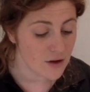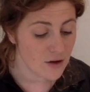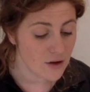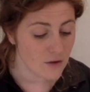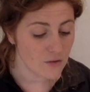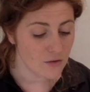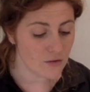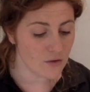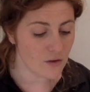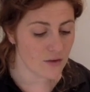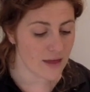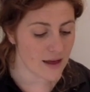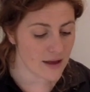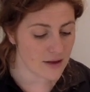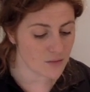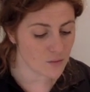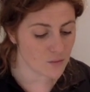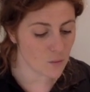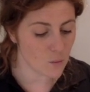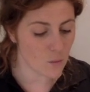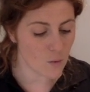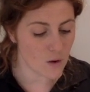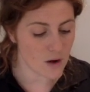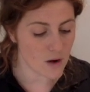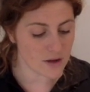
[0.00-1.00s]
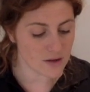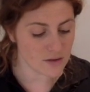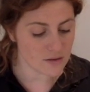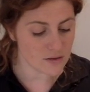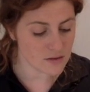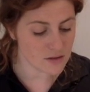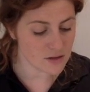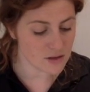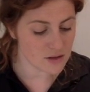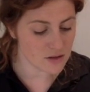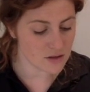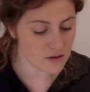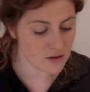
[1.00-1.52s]
So that's 1,
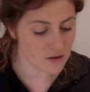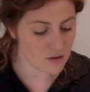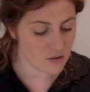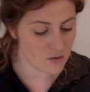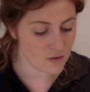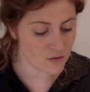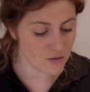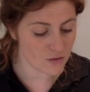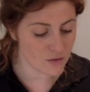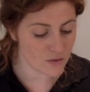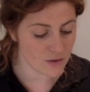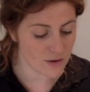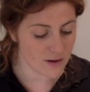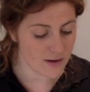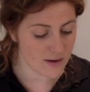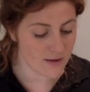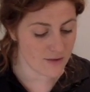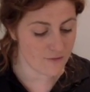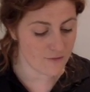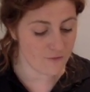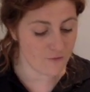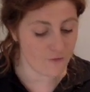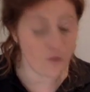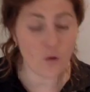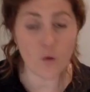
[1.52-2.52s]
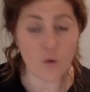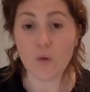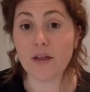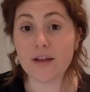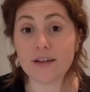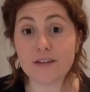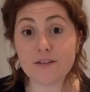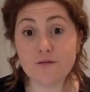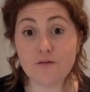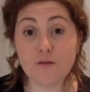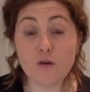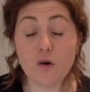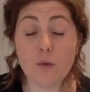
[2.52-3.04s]
2, 3, 4.
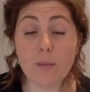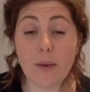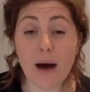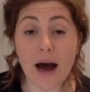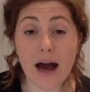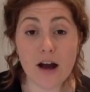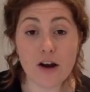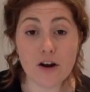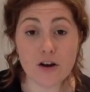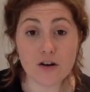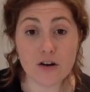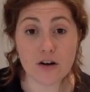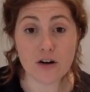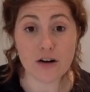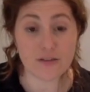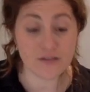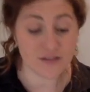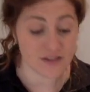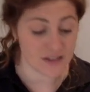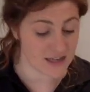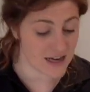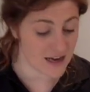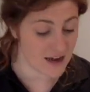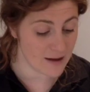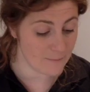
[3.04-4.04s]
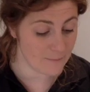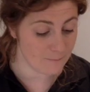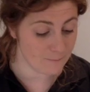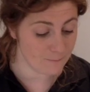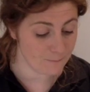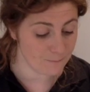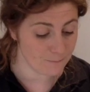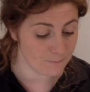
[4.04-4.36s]
That's 4 paragraphs down.